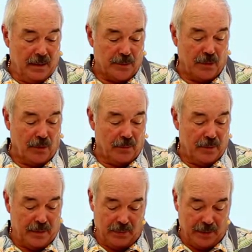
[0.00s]
So,
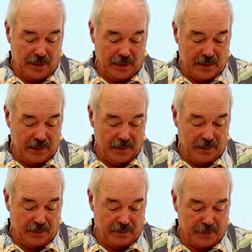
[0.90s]
then we uh,
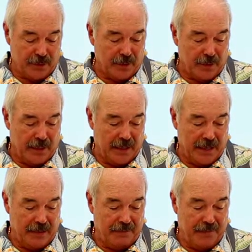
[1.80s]
verse
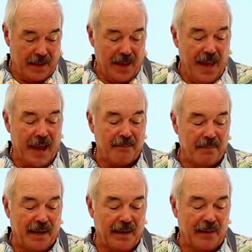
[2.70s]
39,
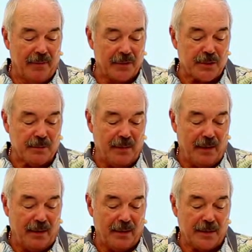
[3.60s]
and many of the
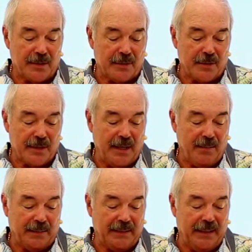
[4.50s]
Samaritans of the city
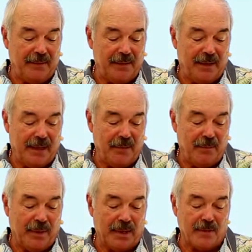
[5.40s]
believed in
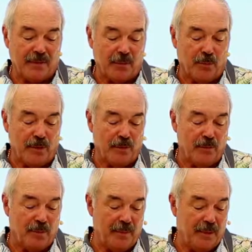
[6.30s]
him because of the word of
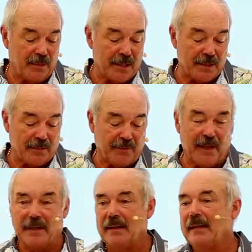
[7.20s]
the woman who
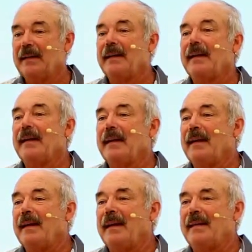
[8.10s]
testified.
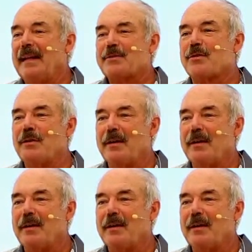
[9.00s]
Isn't that true?